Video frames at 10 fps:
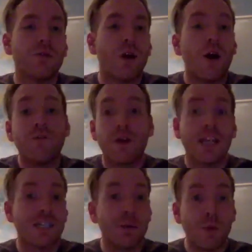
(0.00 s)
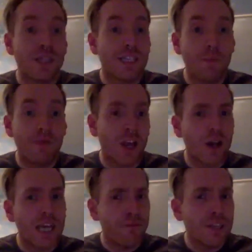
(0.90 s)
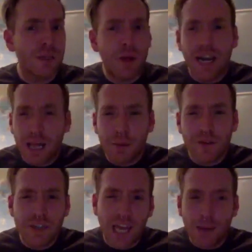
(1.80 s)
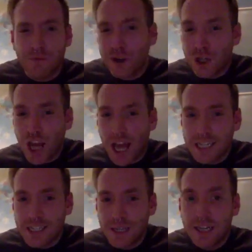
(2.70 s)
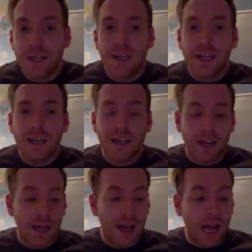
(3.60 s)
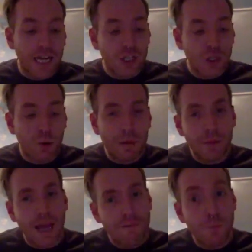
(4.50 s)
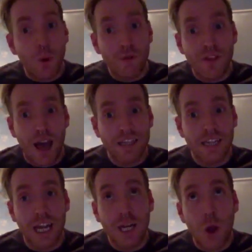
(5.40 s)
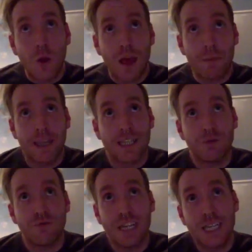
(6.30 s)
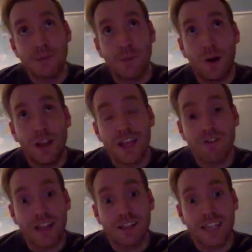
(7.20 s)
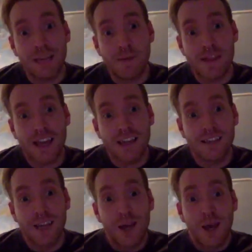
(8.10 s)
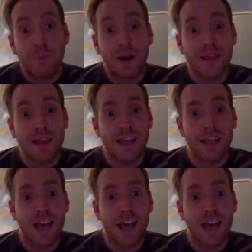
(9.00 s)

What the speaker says: offering someone something or giving someone a little bit of your time for a chat. I just want people to have more of that, and I know that might sound really small in the grand scheme of things, but I think